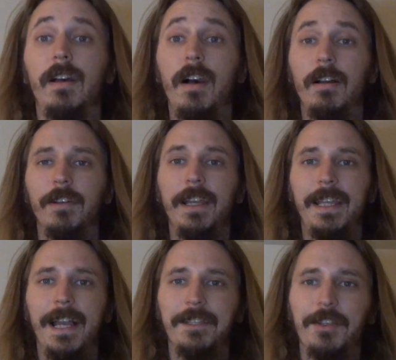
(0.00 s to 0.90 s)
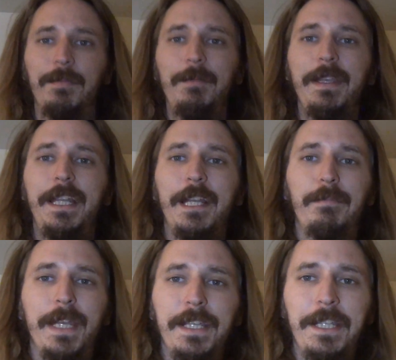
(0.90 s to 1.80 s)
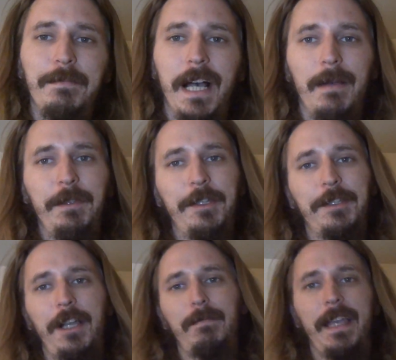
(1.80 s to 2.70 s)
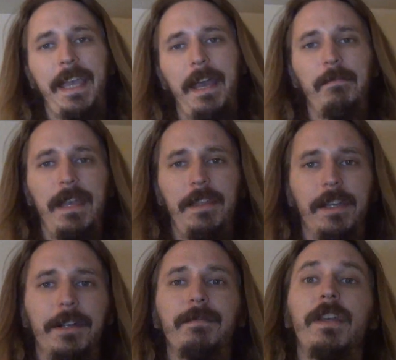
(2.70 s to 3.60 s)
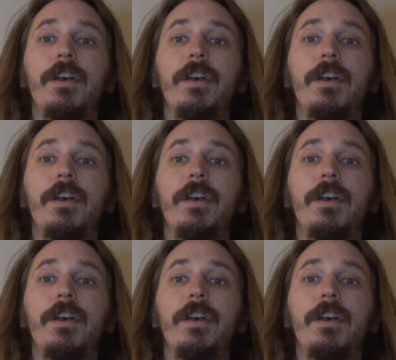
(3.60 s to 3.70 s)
Alright guys, so I'm going to be getting a Pixie-Bob. You just saw my cat May there.